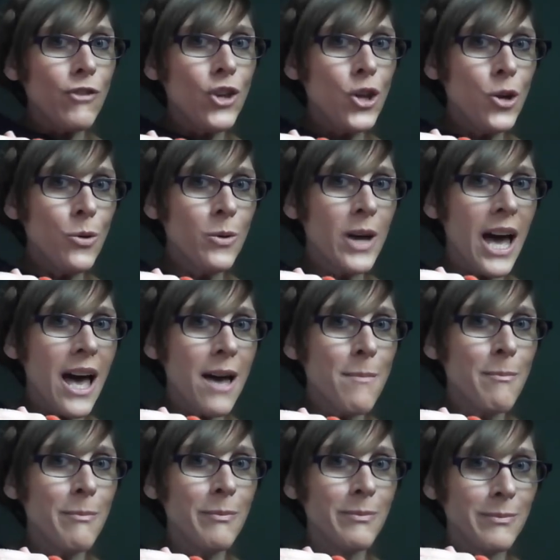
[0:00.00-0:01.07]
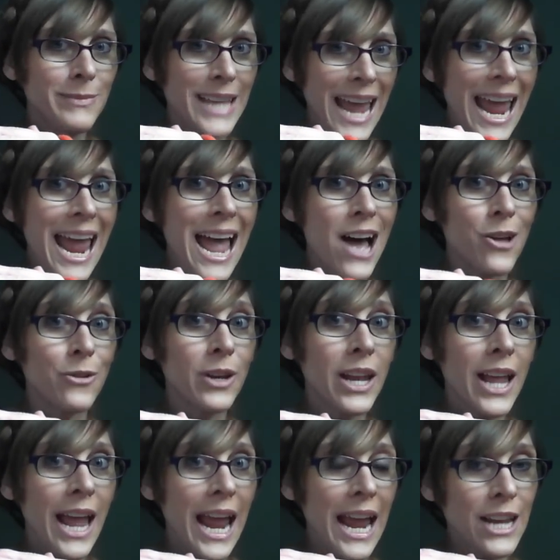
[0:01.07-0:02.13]
you come down
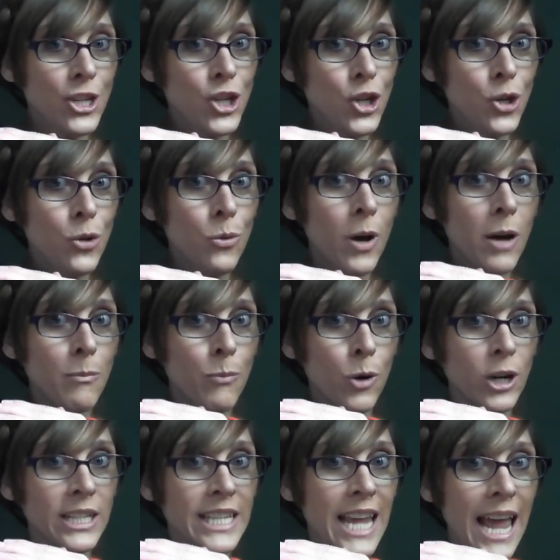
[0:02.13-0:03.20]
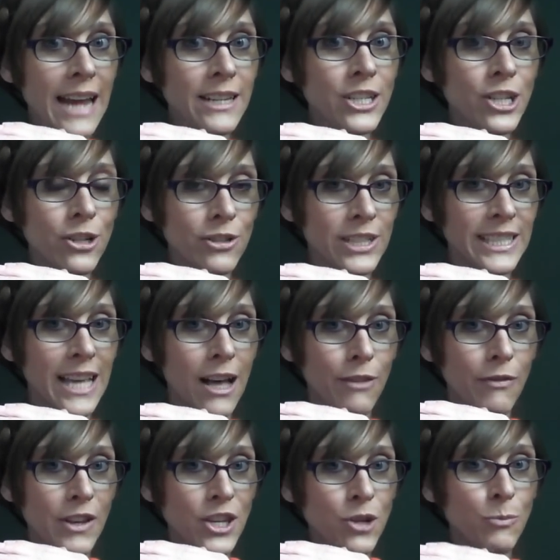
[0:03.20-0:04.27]
and you protect
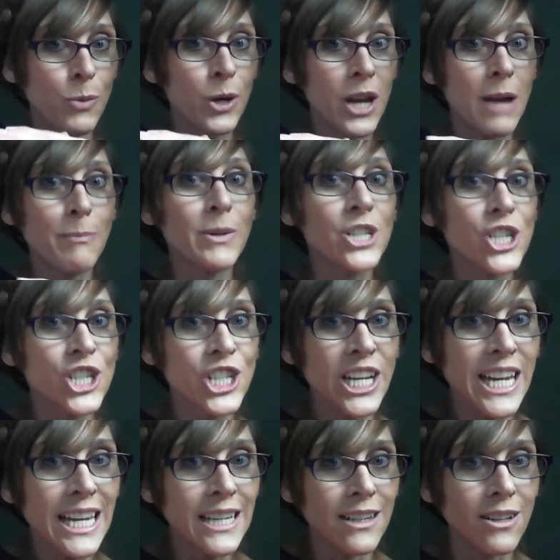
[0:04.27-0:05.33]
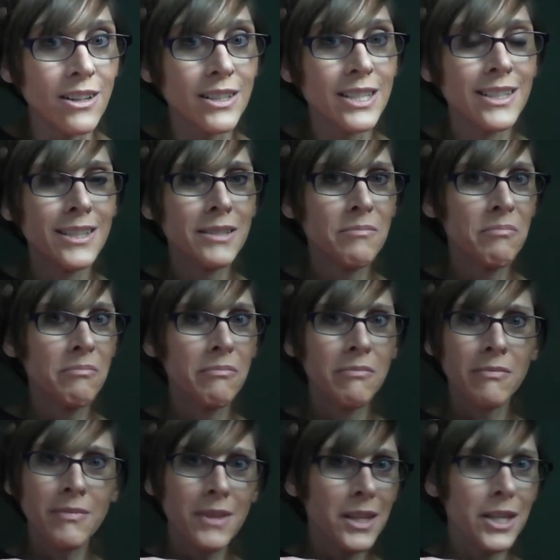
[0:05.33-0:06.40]
yourself and you put up a shield,
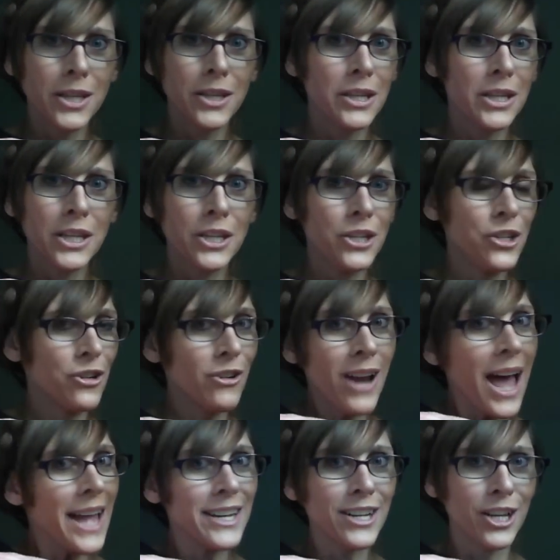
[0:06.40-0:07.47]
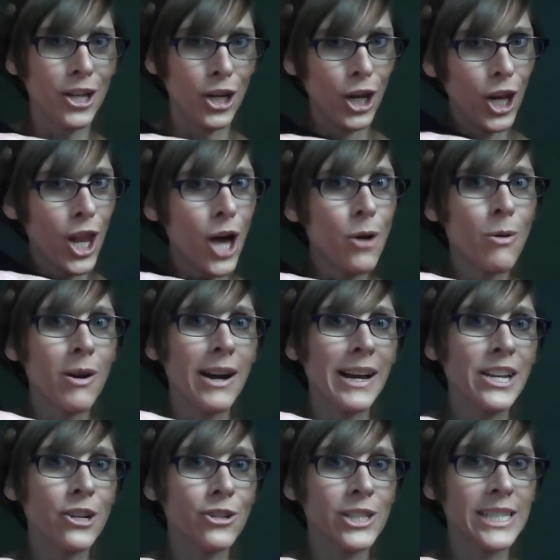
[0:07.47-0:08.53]
you're not
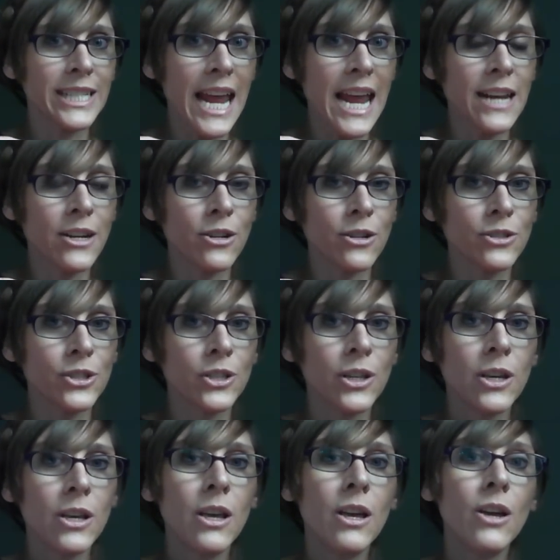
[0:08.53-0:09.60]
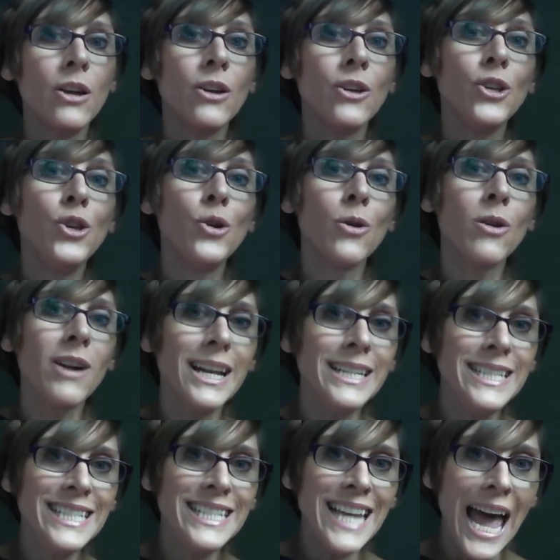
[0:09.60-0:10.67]
lowering your standards. You're
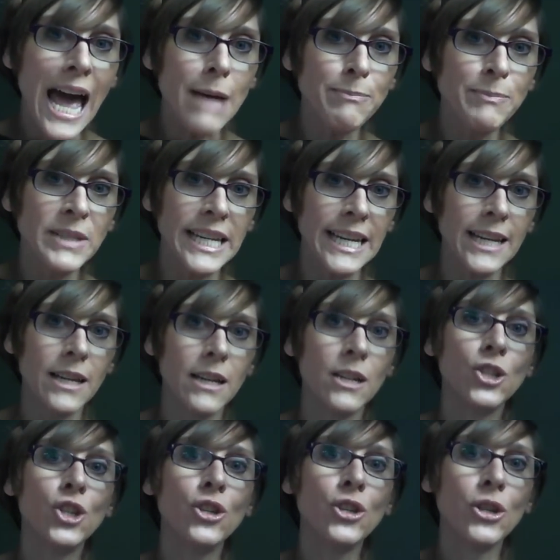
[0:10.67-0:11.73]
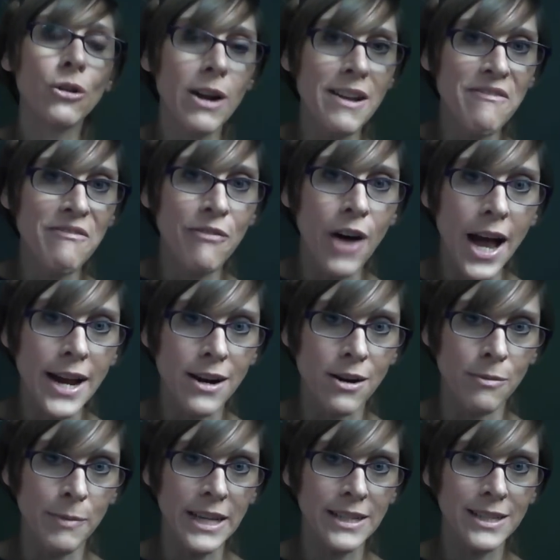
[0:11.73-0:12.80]
adapting to your
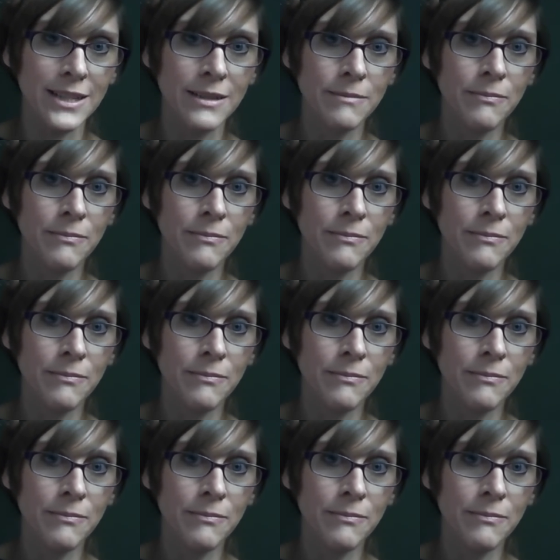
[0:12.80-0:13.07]
environment.